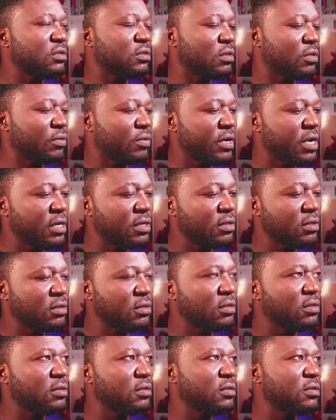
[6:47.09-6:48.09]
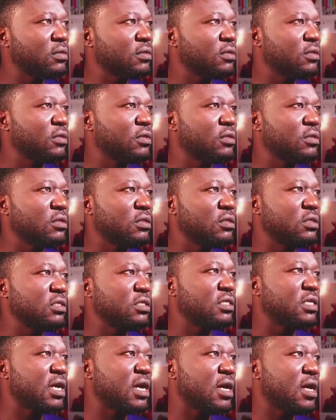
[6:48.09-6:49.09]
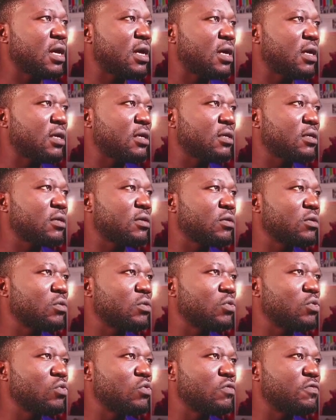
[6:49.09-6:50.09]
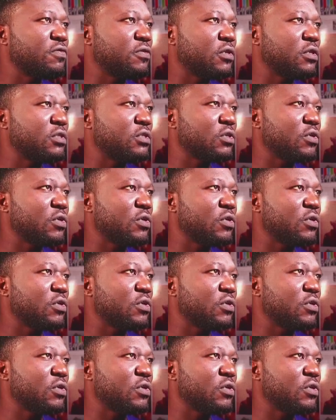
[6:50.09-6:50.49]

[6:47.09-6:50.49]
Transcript: All right, these are Google Fonts.